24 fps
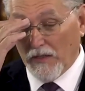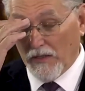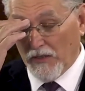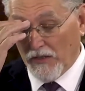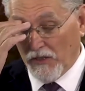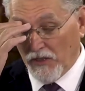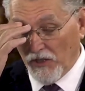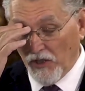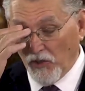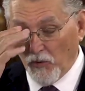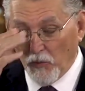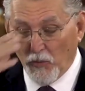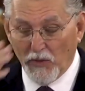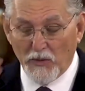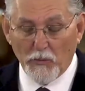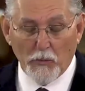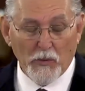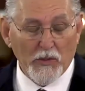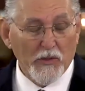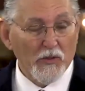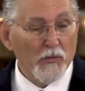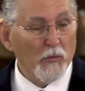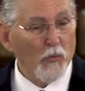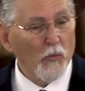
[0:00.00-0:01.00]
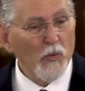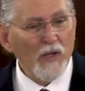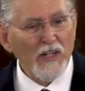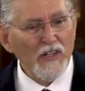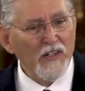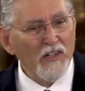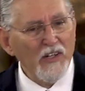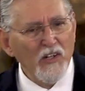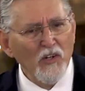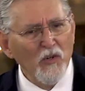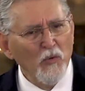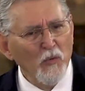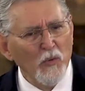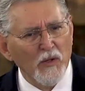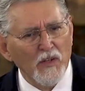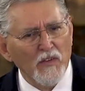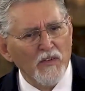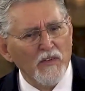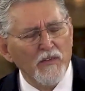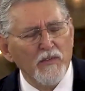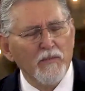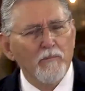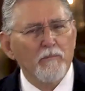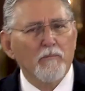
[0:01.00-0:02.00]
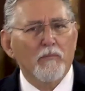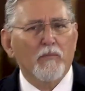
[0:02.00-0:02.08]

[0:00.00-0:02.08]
You know, we will we deal with